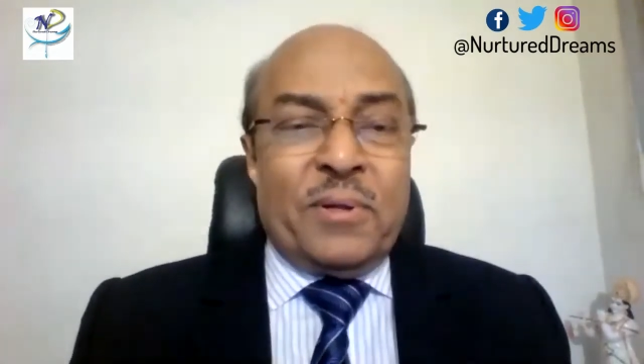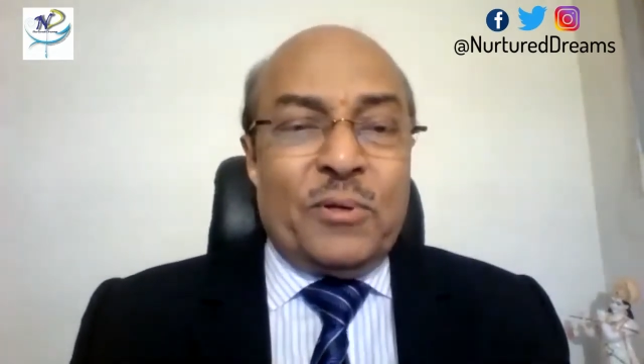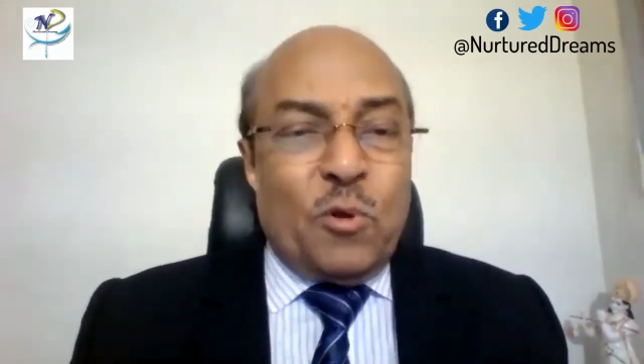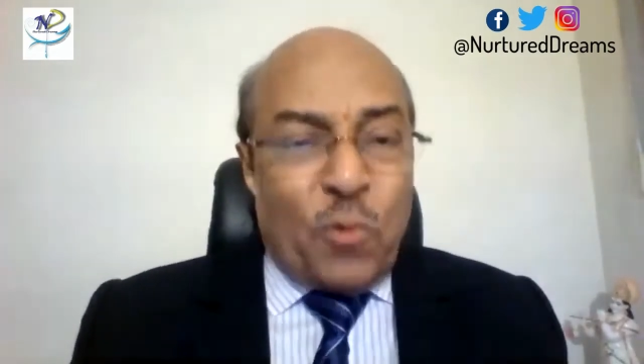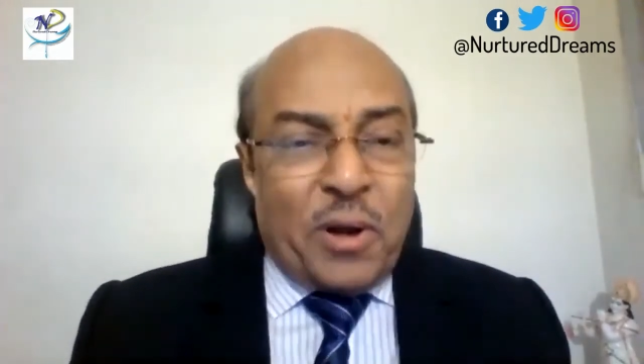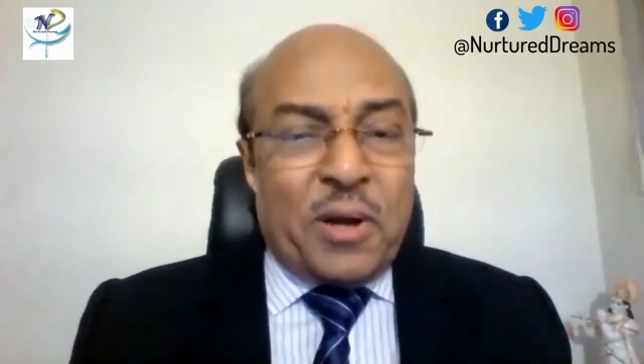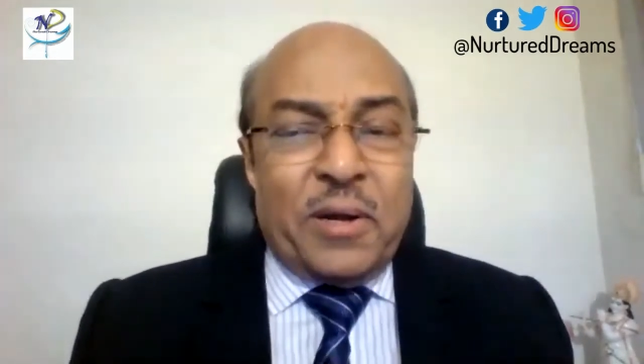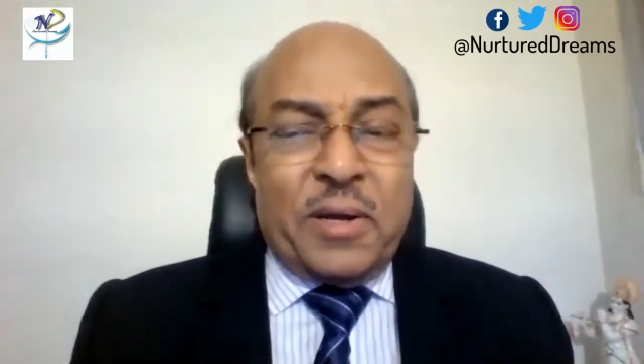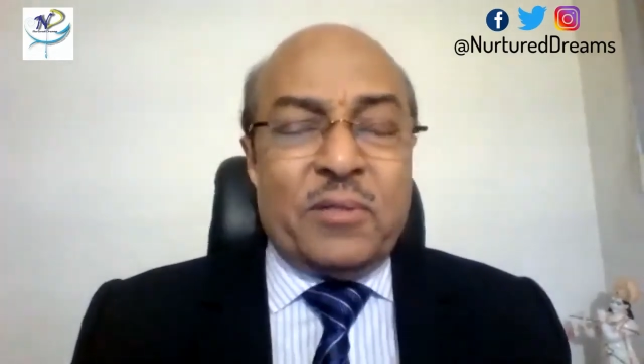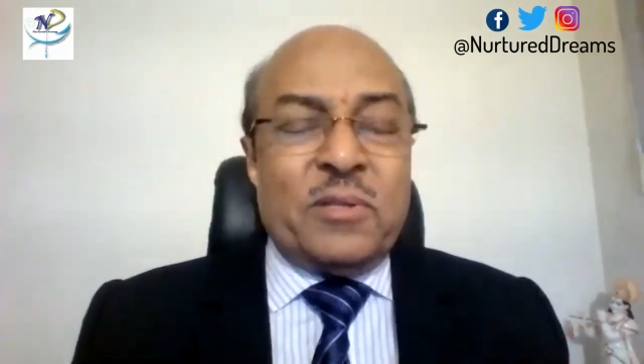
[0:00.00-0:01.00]
You know what he
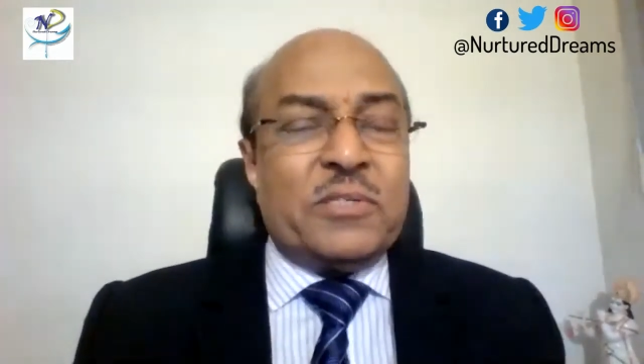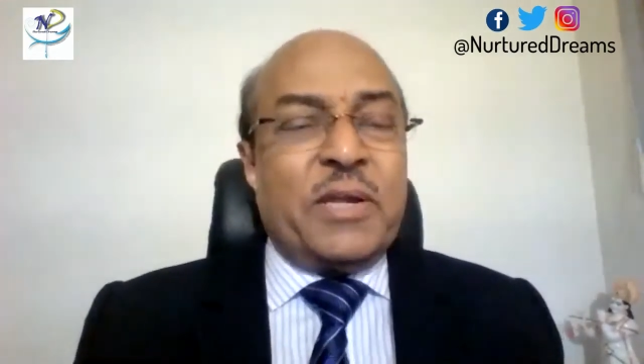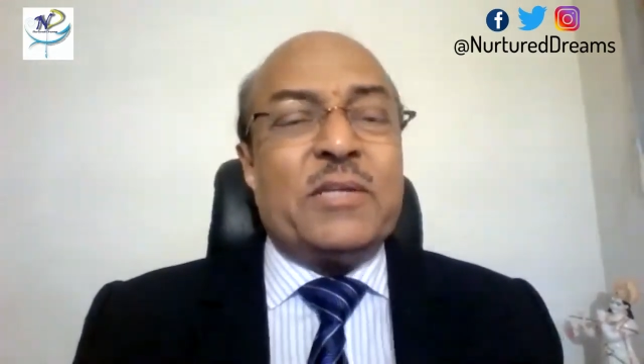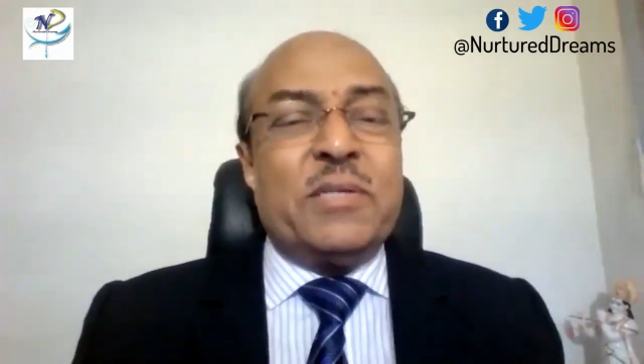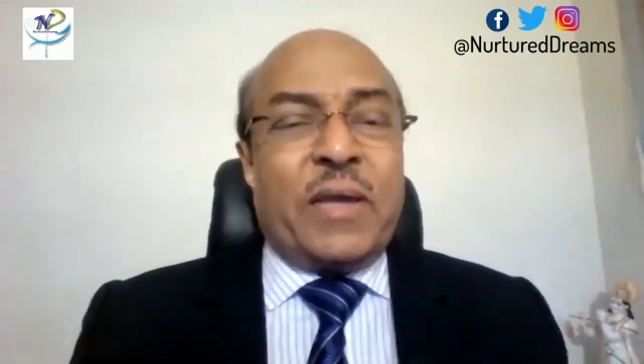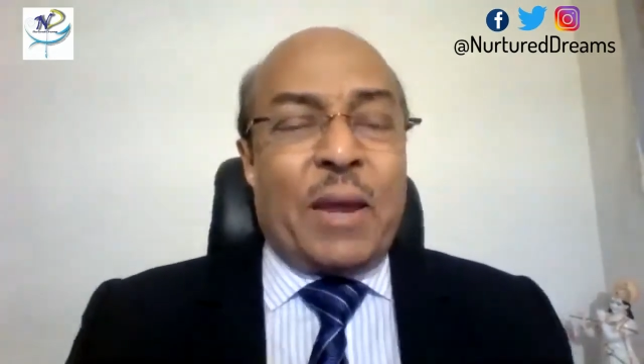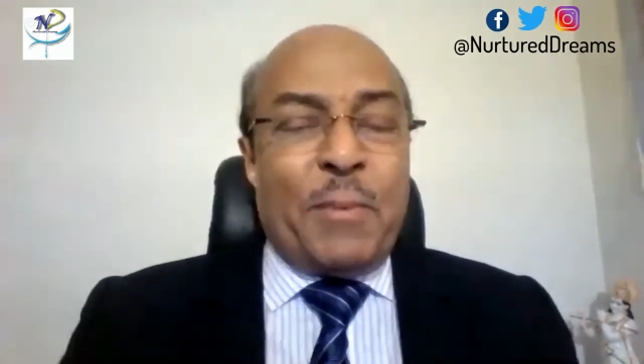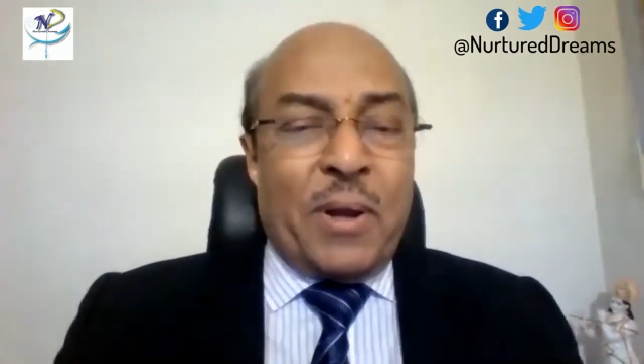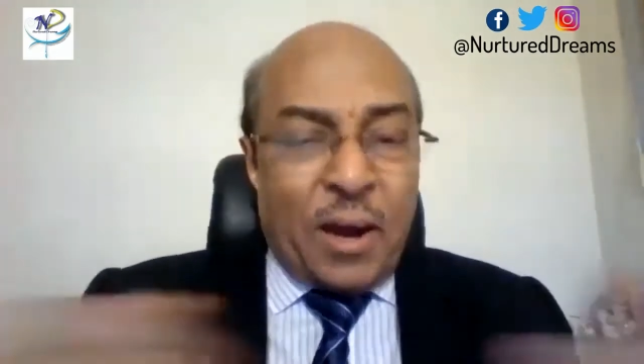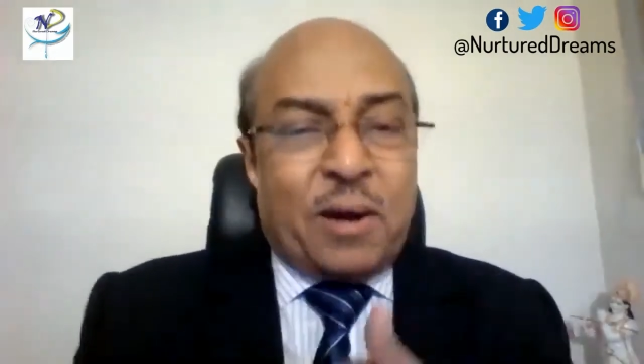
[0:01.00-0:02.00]
did? In the stage, he came
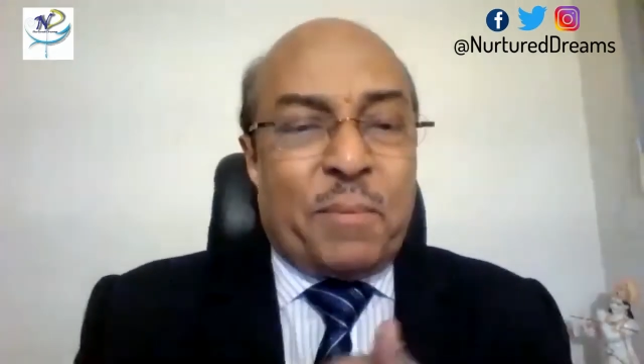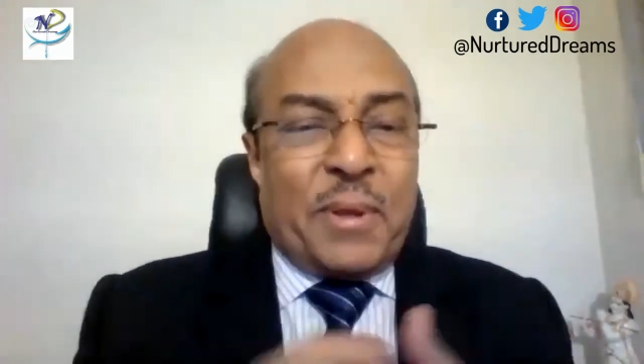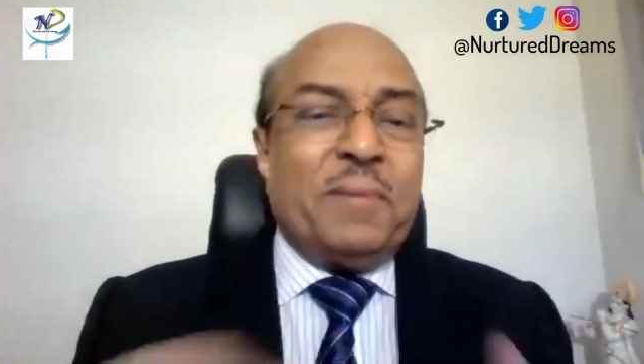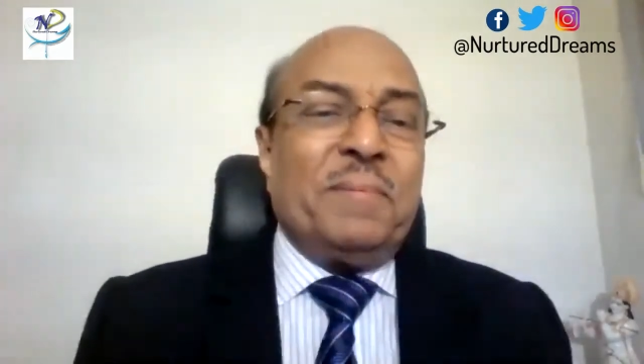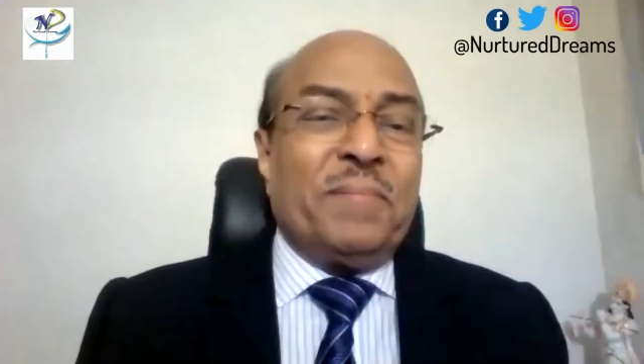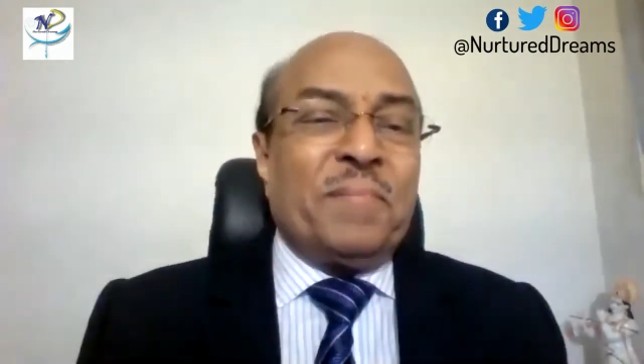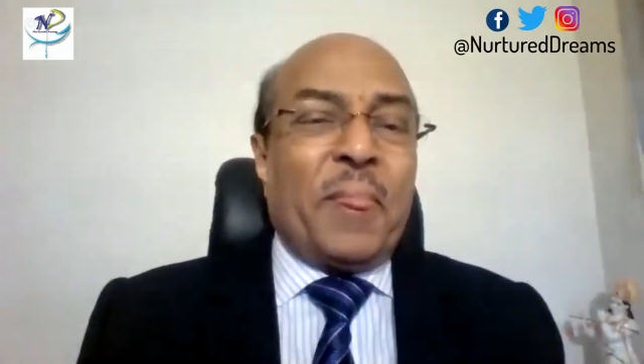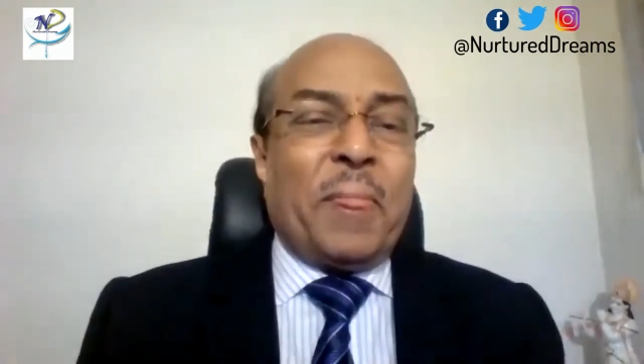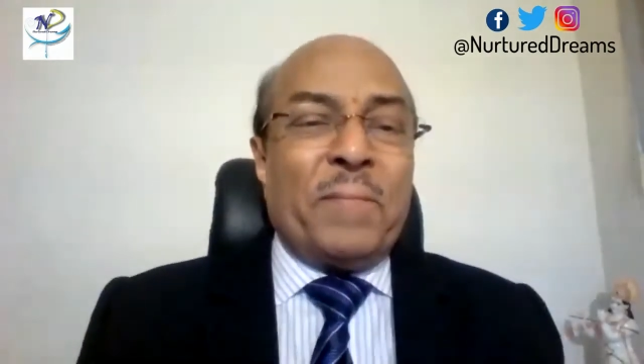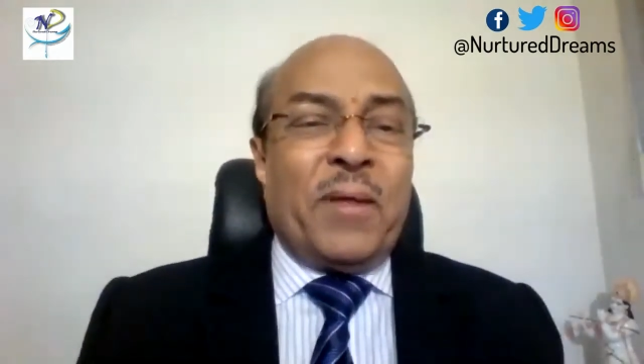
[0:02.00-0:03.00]
and hugged me.
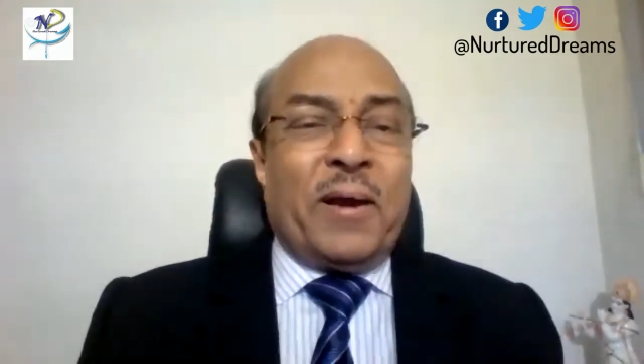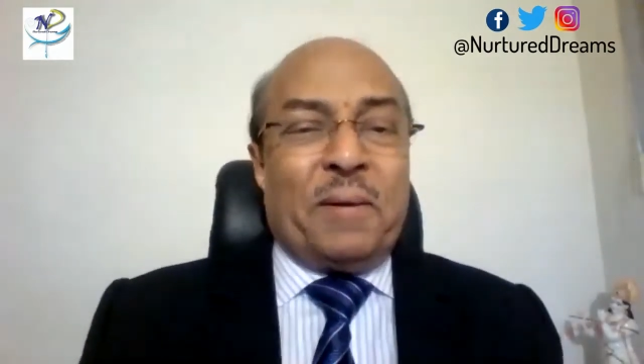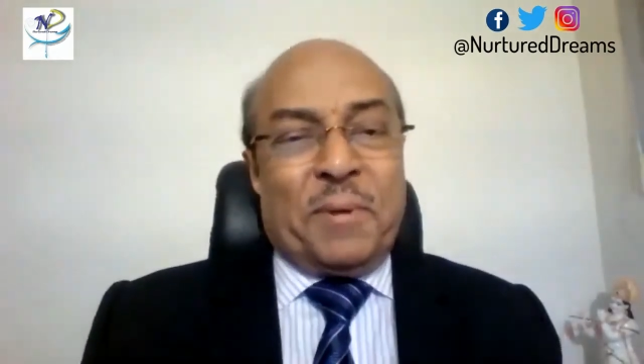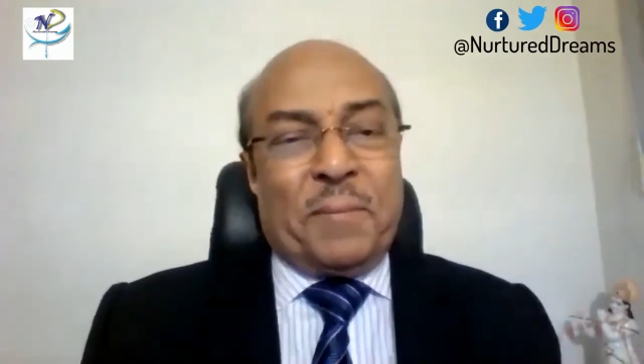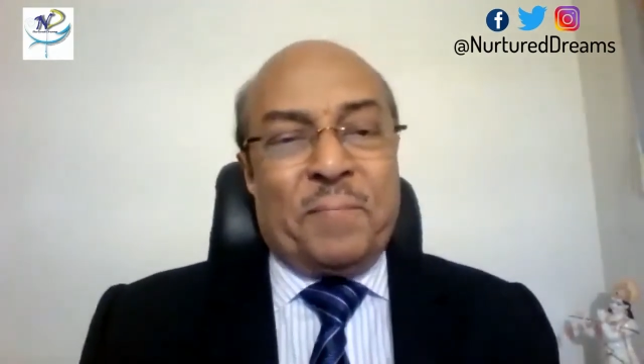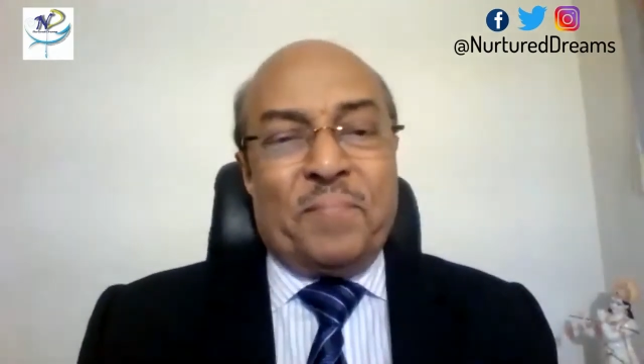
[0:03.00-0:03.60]
Hugged me.